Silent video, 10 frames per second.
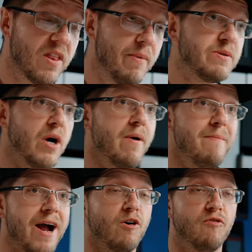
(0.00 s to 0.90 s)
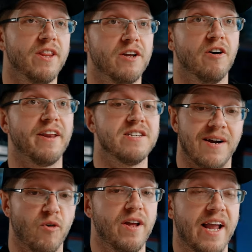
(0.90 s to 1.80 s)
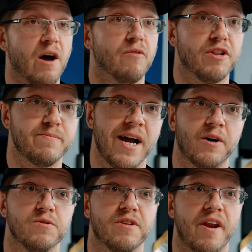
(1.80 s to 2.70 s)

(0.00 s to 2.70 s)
Then the best part about macro-friendly cooking is I've already accounted for these macros